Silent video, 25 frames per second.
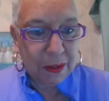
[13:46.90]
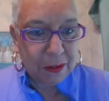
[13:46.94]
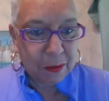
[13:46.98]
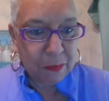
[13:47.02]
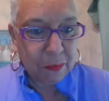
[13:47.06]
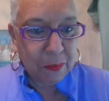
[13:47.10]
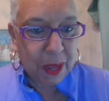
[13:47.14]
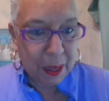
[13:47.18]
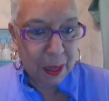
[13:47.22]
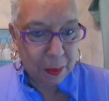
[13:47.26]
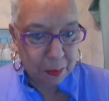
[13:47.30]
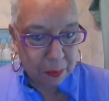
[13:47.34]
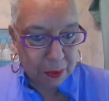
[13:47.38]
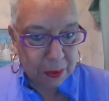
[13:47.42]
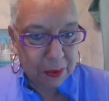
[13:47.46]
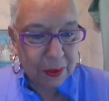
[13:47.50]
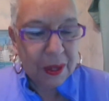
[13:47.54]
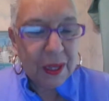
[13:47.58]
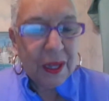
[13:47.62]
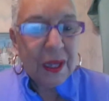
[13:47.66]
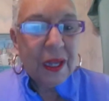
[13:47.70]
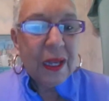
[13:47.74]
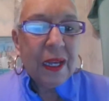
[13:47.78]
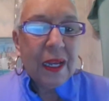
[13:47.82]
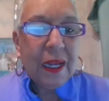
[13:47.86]
piece of paper
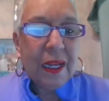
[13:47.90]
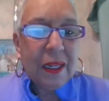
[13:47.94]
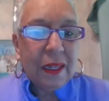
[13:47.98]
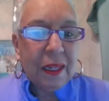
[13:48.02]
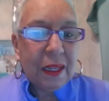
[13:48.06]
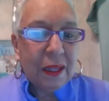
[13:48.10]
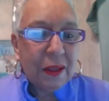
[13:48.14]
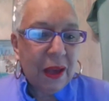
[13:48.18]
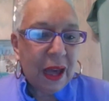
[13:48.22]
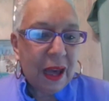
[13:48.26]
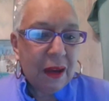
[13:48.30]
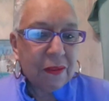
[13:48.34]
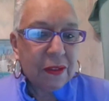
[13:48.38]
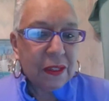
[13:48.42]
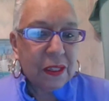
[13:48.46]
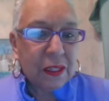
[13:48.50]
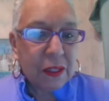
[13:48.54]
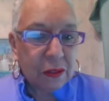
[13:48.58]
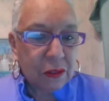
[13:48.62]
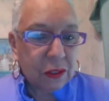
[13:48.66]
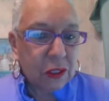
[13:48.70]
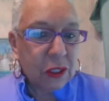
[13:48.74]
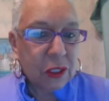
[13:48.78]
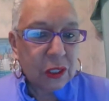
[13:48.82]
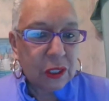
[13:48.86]
you have a
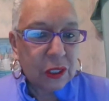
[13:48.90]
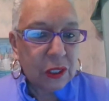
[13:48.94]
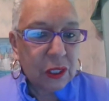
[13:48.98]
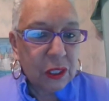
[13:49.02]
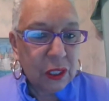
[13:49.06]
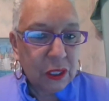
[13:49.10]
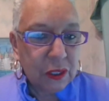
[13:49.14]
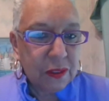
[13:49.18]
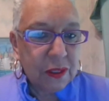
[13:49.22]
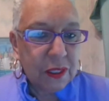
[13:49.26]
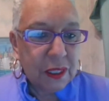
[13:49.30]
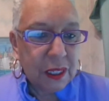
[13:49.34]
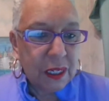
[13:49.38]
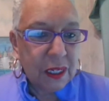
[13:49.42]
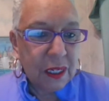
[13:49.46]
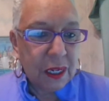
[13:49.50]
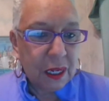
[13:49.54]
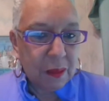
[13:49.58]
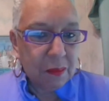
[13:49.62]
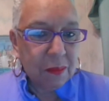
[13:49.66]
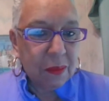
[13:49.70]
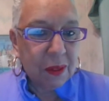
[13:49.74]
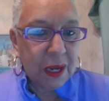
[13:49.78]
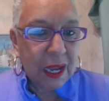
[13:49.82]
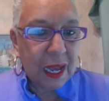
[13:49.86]
social security
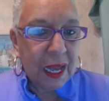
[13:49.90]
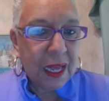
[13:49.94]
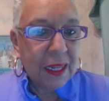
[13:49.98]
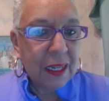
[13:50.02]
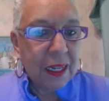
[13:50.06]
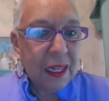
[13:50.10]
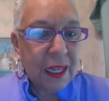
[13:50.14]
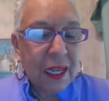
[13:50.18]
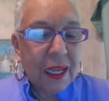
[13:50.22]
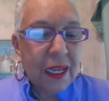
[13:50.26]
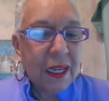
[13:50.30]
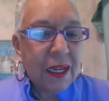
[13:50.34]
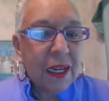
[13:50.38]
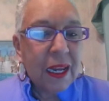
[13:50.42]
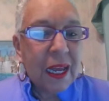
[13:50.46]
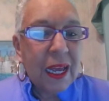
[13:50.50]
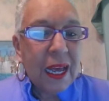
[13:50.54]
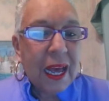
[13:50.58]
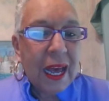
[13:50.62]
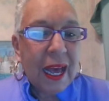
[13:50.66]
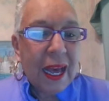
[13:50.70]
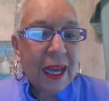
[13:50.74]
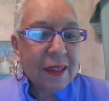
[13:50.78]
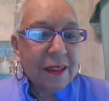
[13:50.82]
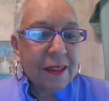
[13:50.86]
number and then
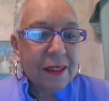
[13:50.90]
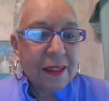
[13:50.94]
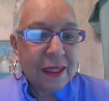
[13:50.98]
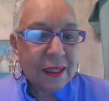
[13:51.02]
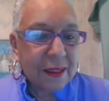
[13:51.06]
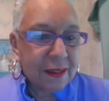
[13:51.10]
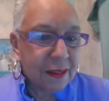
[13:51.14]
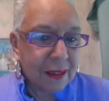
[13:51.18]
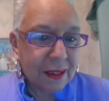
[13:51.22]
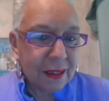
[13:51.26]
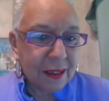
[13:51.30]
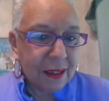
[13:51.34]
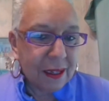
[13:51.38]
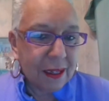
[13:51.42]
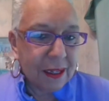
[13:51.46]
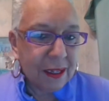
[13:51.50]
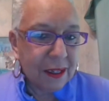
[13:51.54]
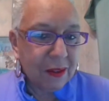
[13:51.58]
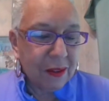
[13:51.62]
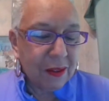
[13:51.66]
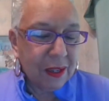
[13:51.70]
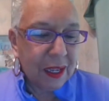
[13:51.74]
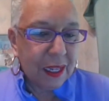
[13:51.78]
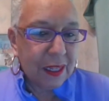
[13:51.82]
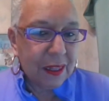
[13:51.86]
at
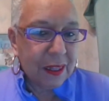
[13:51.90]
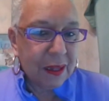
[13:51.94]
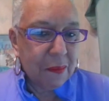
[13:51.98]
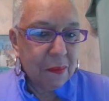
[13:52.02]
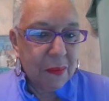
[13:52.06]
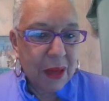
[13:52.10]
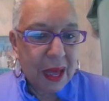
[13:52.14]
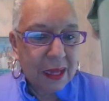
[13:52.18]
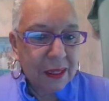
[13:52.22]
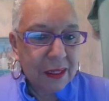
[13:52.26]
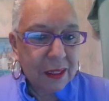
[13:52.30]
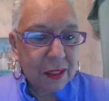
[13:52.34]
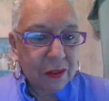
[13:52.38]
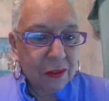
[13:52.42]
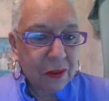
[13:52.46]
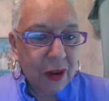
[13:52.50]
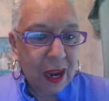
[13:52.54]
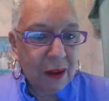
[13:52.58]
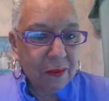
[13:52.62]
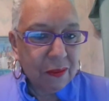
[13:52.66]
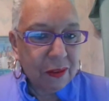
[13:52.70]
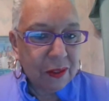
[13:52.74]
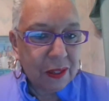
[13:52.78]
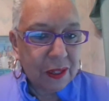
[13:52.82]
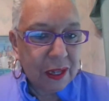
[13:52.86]
16 you get the magic
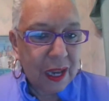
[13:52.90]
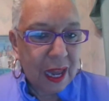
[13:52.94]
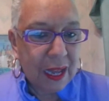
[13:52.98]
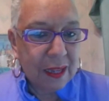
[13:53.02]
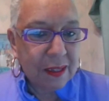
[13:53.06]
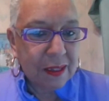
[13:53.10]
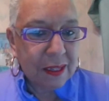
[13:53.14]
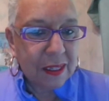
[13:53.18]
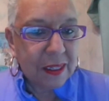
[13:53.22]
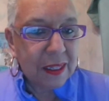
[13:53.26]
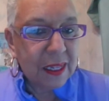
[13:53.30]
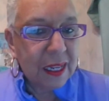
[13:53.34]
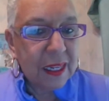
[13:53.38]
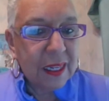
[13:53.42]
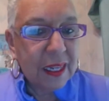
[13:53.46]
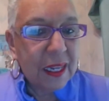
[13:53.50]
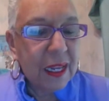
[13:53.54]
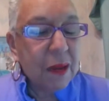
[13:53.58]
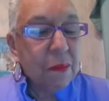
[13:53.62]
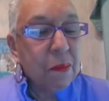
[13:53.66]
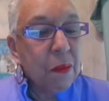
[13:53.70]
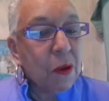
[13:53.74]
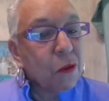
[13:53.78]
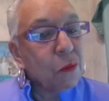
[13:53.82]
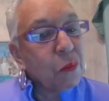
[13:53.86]
driver's license and
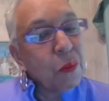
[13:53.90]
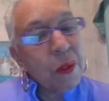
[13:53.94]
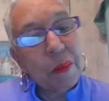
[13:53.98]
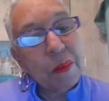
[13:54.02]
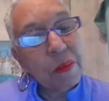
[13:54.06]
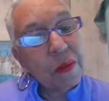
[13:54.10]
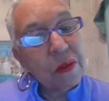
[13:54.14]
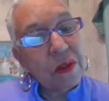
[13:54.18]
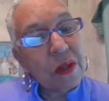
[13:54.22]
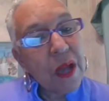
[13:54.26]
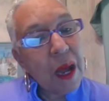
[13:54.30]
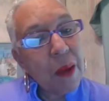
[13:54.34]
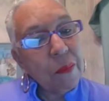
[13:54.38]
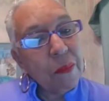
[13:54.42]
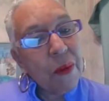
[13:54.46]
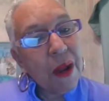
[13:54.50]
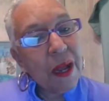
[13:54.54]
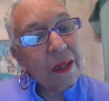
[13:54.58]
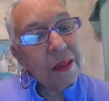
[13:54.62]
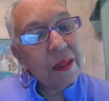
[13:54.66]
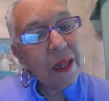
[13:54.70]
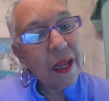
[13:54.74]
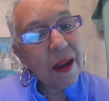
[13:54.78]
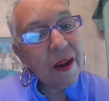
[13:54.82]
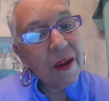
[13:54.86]
then most people stop
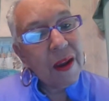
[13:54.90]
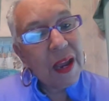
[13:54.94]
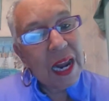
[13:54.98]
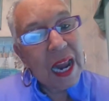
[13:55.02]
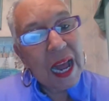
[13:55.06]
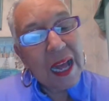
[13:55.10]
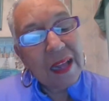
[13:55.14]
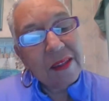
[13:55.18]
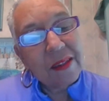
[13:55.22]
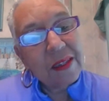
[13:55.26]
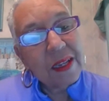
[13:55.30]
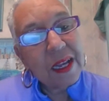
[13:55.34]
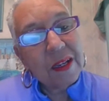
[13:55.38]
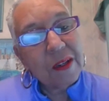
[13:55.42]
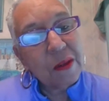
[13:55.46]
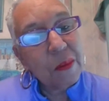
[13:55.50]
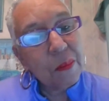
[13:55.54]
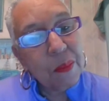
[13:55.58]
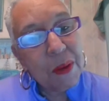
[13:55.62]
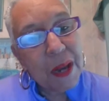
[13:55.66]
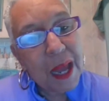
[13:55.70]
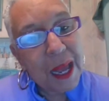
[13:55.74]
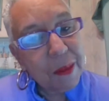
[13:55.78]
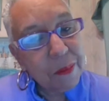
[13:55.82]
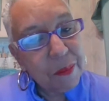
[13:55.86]
right there and i say to
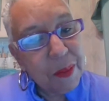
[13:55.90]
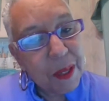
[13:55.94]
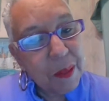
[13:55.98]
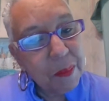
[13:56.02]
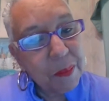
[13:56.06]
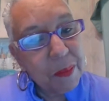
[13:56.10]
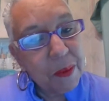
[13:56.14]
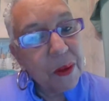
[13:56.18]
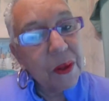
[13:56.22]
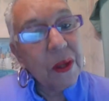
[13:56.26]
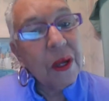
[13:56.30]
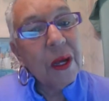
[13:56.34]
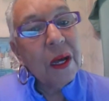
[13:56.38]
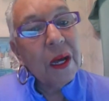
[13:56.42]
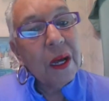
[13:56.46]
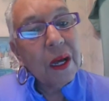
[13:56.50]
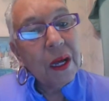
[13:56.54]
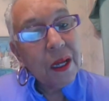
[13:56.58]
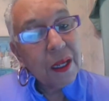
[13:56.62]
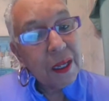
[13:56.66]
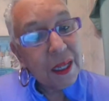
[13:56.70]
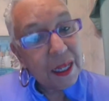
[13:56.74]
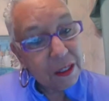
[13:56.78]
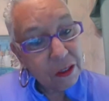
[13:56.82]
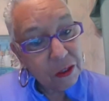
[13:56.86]
black people
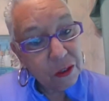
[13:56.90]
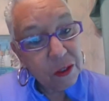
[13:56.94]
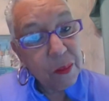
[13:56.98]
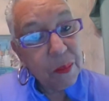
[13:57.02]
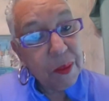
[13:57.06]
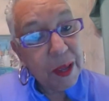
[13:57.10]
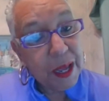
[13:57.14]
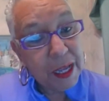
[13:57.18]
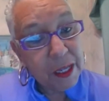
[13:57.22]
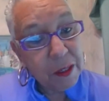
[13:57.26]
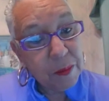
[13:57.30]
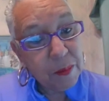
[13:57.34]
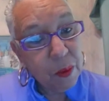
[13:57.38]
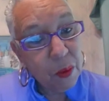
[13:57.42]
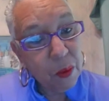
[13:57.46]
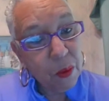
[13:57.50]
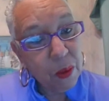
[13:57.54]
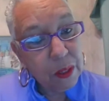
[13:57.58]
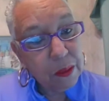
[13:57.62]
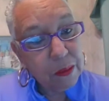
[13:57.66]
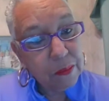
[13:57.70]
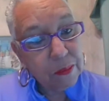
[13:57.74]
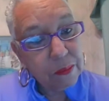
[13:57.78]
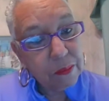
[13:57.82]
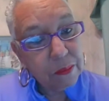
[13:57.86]
get your
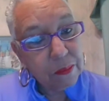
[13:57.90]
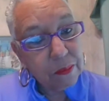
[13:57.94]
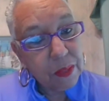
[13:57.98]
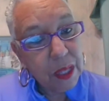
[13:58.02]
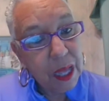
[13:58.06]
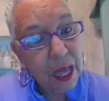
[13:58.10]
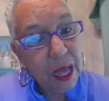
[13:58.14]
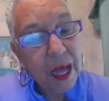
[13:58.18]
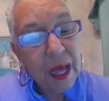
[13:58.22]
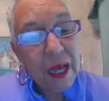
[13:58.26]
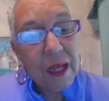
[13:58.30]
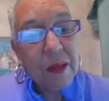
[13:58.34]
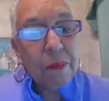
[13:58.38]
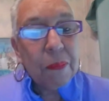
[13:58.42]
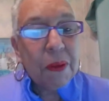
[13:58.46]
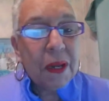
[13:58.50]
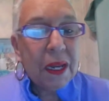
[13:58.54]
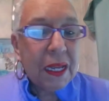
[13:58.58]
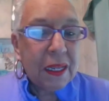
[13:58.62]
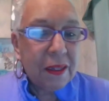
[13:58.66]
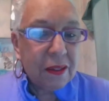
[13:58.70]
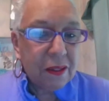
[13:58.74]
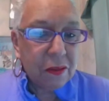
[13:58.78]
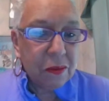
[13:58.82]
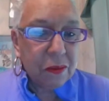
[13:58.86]
passport
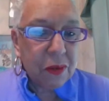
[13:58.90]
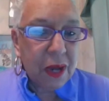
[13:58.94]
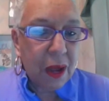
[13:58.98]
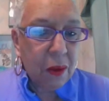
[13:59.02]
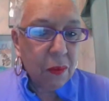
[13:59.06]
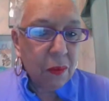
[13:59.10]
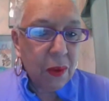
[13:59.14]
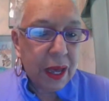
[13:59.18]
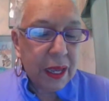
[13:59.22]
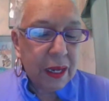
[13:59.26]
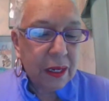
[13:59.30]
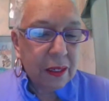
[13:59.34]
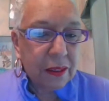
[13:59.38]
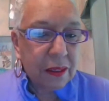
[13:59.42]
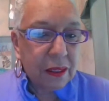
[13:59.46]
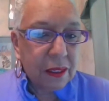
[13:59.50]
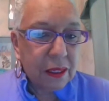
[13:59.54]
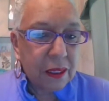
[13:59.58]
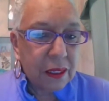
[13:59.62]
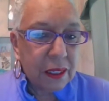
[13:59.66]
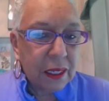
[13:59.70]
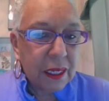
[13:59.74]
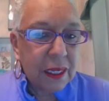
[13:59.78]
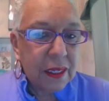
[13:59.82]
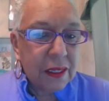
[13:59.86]
please do not wait
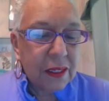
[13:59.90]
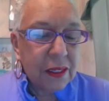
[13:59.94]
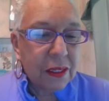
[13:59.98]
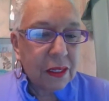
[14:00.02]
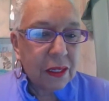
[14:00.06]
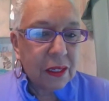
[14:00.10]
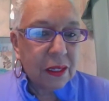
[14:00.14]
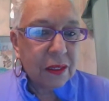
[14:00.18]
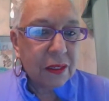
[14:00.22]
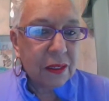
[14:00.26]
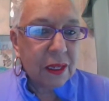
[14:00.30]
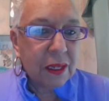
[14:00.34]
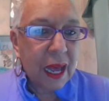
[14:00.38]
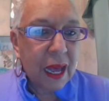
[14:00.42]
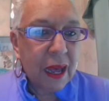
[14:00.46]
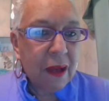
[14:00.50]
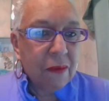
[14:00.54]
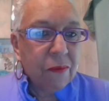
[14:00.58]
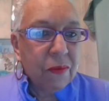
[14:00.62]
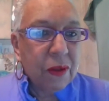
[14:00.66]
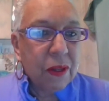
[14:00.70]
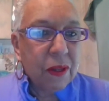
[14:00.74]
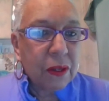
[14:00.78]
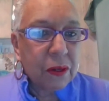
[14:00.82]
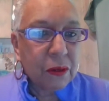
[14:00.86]
until it's
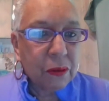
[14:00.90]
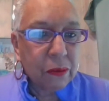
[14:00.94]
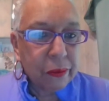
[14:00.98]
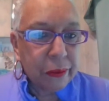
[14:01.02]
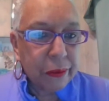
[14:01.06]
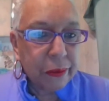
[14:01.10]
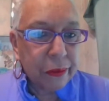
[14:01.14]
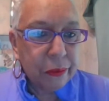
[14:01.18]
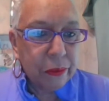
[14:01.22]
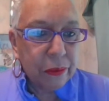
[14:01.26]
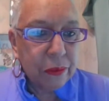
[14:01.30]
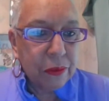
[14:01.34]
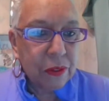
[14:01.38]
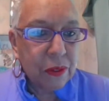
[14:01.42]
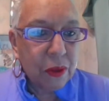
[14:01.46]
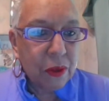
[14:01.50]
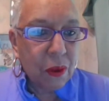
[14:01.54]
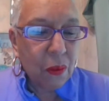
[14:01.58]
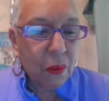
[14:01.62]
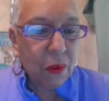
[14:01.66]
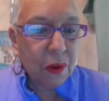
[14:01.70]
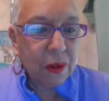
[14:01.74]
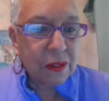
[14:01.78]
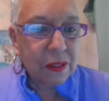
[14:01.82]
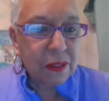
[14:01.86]
time for the cruise
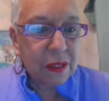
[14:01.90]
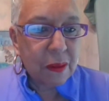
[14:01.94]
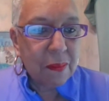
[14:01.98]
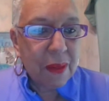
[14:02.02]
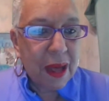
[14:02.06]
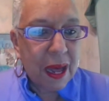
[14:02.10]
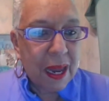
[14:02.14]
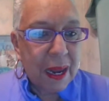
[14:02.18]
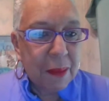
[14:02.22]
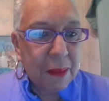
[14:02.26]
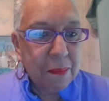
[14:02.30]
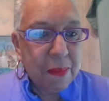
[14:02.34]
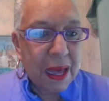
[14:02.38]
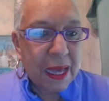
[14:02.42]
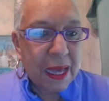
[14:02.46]
or somebody